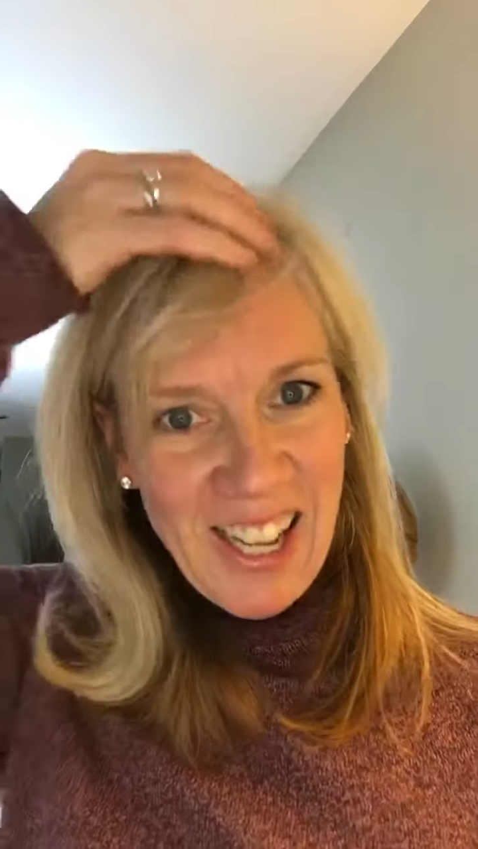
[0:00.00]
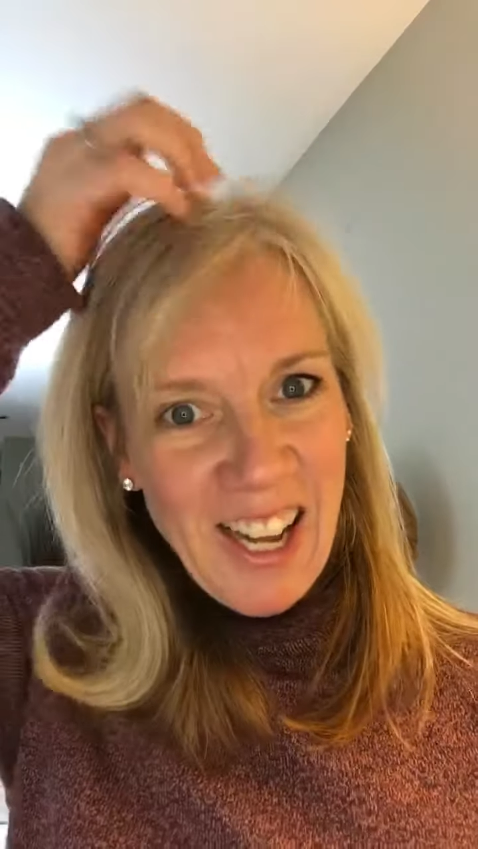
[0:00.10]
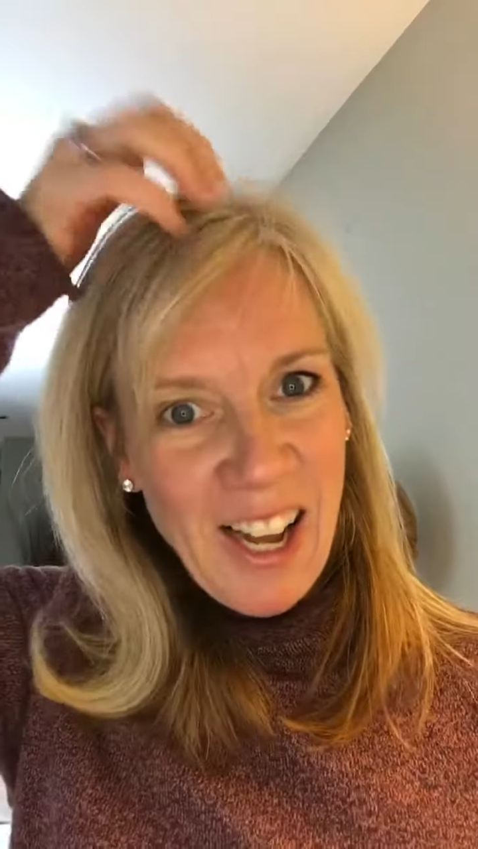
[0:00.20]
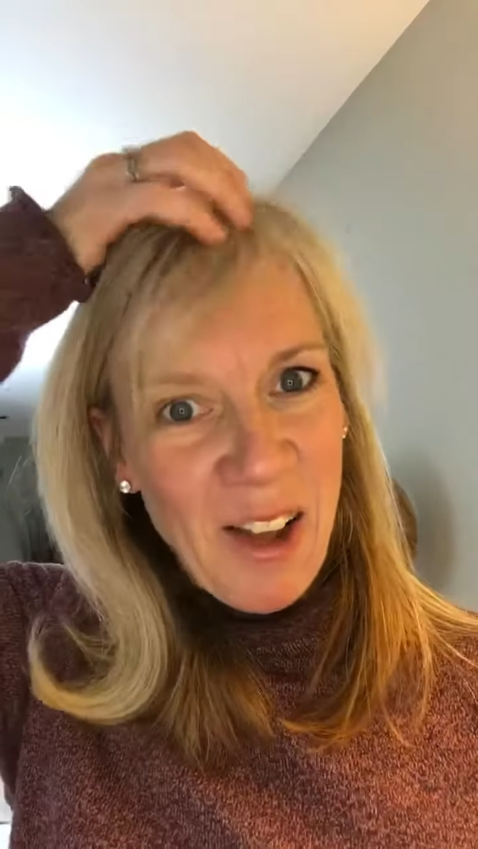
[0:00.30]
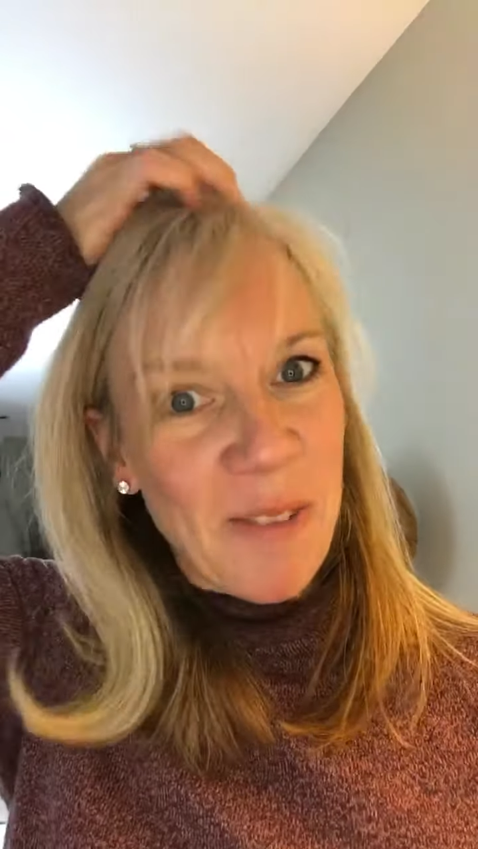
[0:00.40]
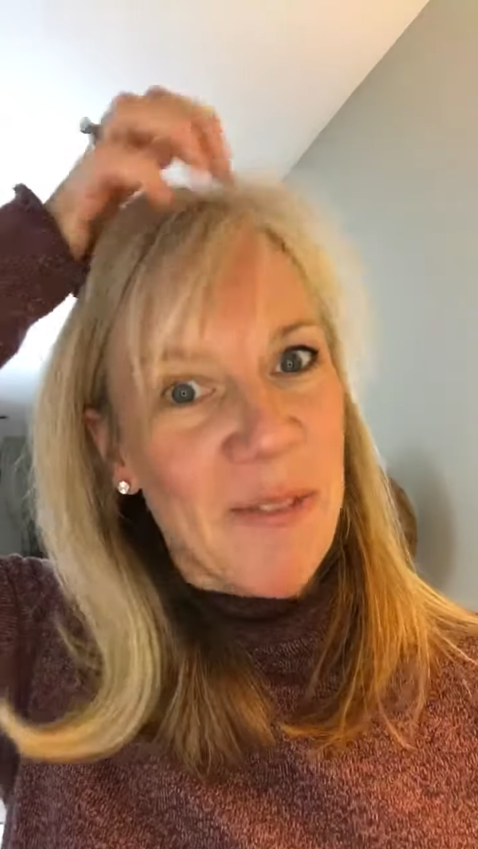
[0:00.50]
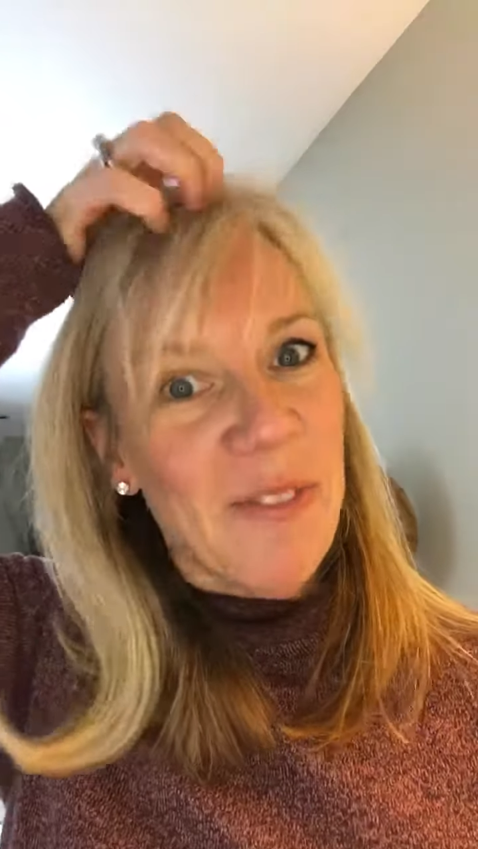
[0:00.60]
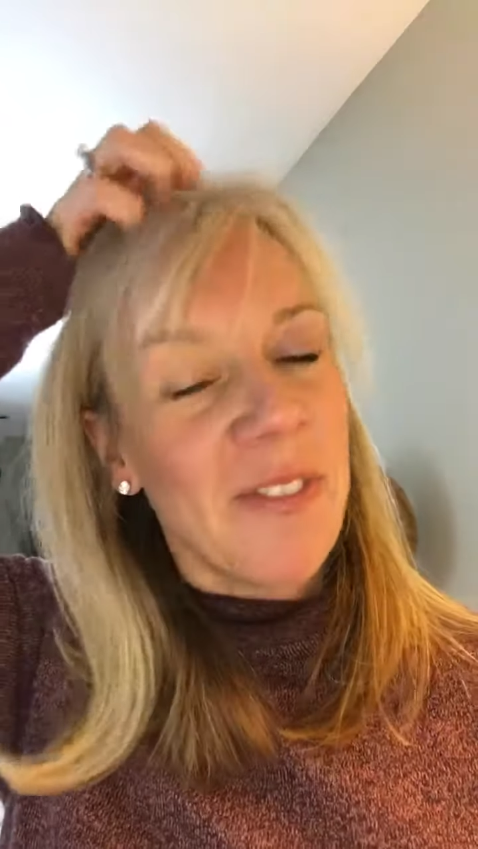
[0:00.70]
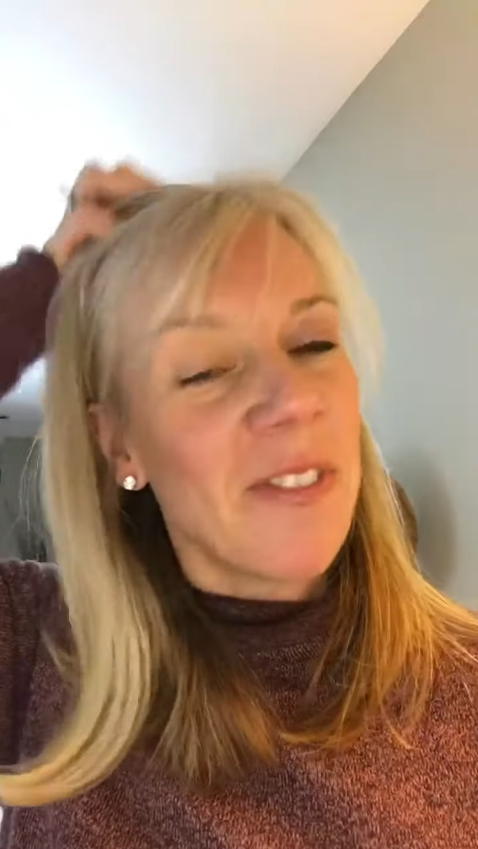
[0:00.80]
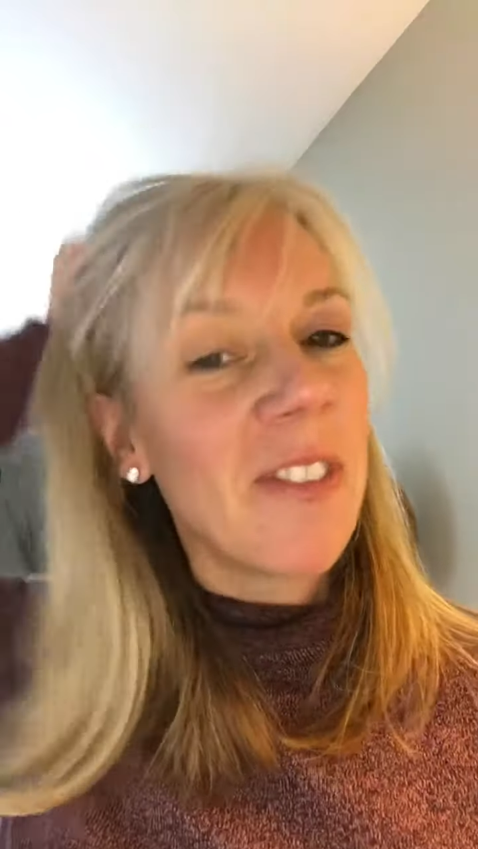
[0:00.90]

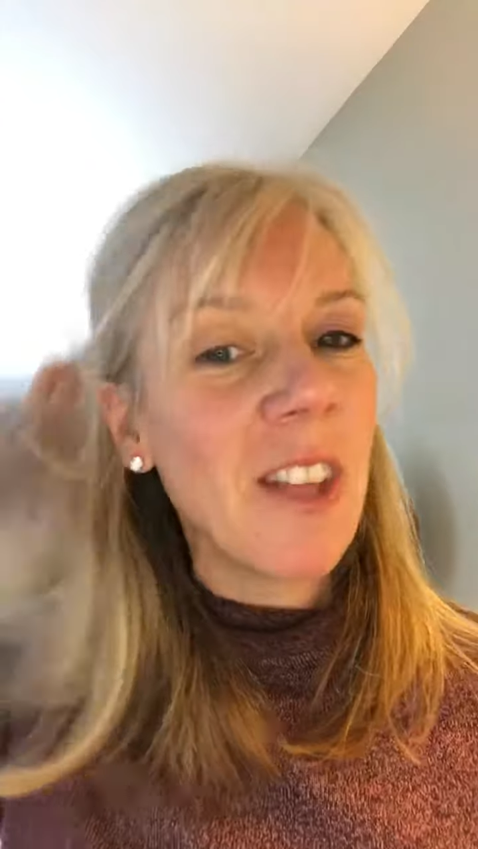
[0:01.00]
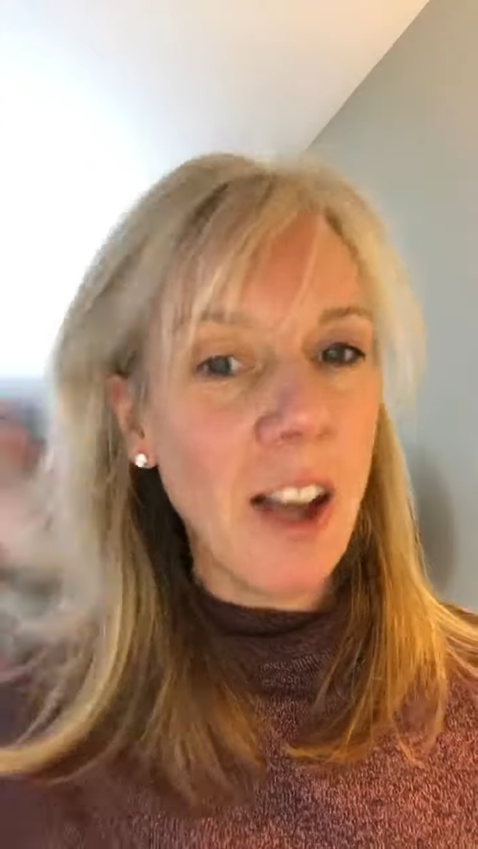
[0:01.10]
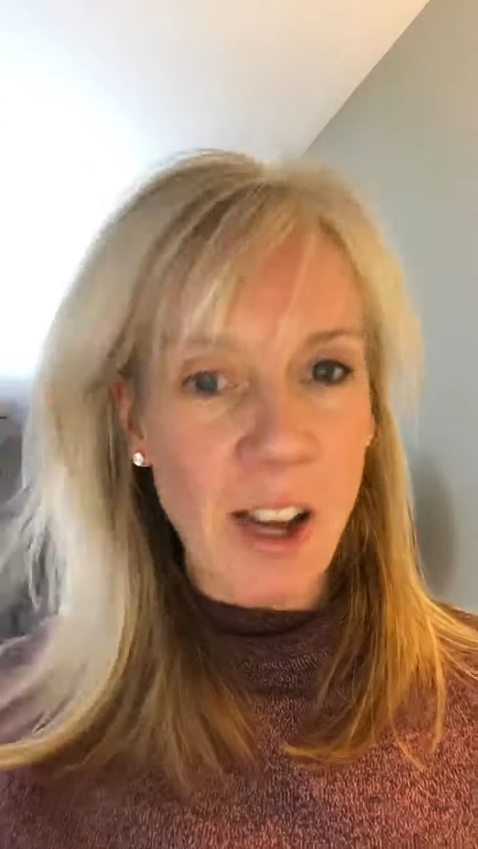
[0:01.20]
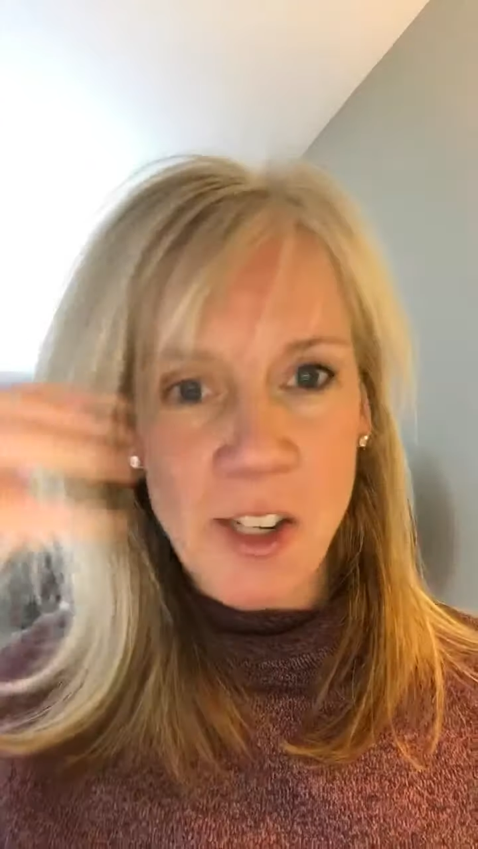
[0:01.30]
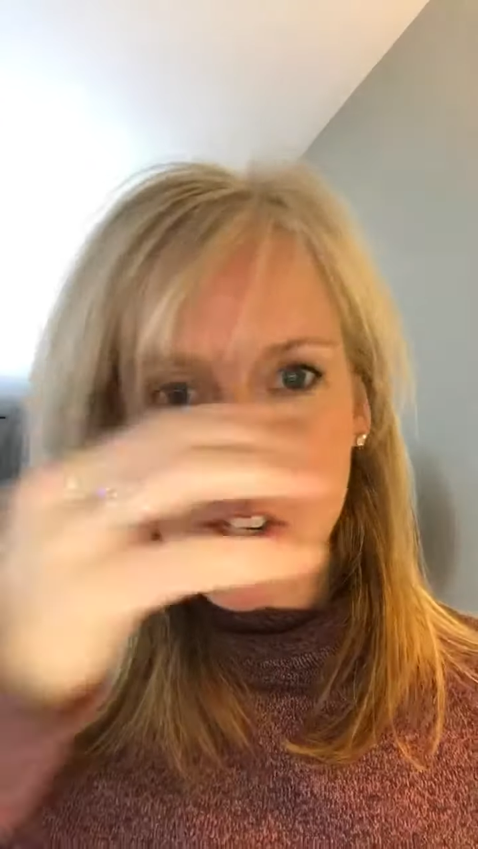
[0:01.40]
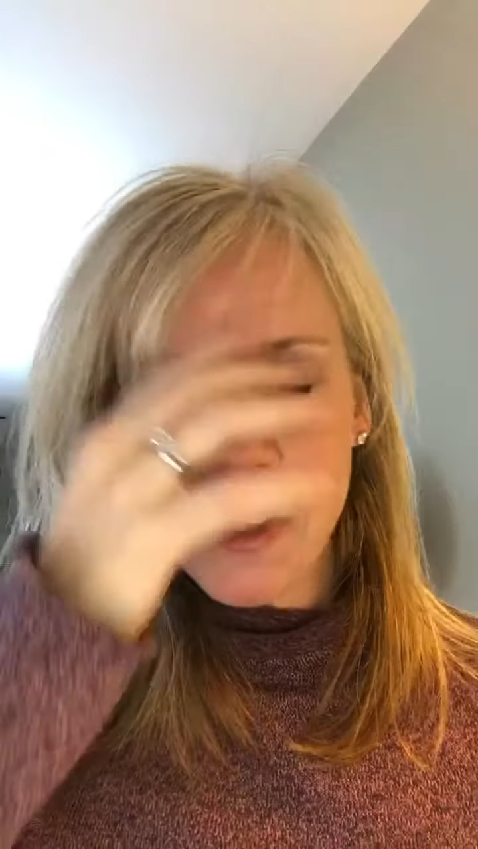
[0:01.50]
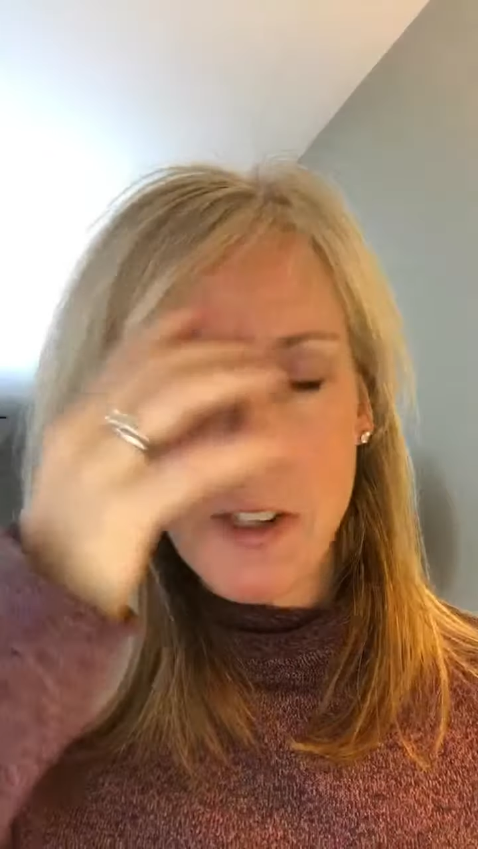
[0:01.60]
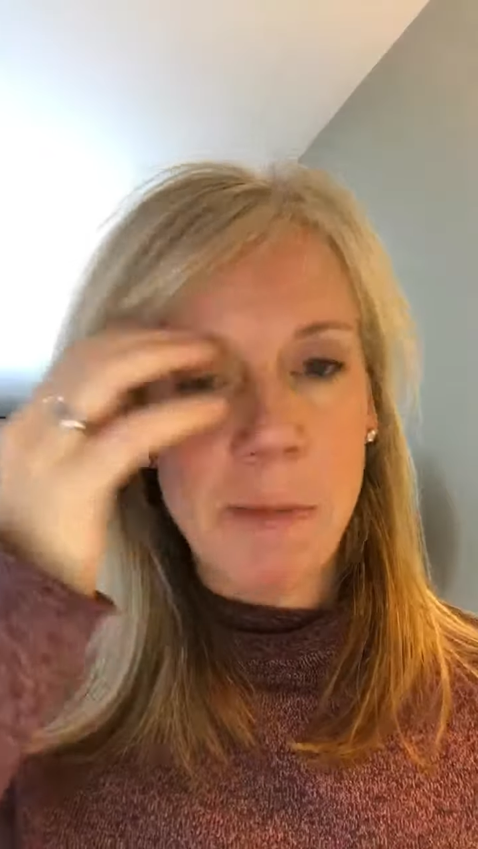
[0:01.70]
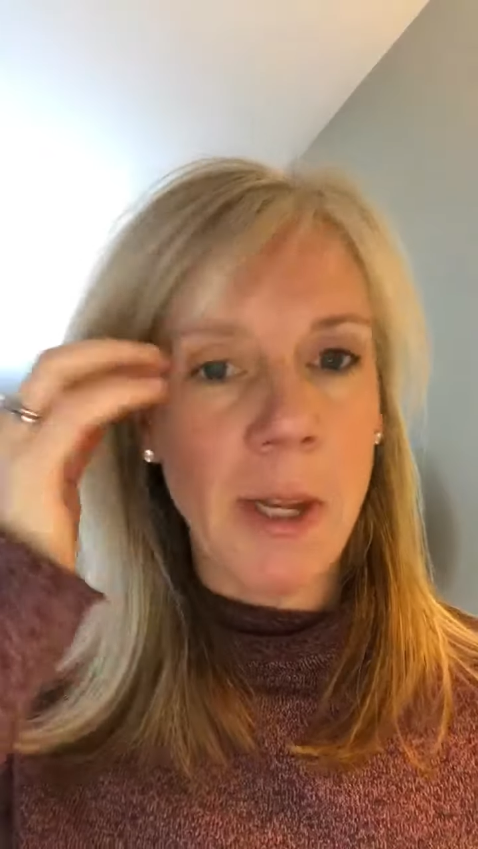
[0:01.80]
Gosh,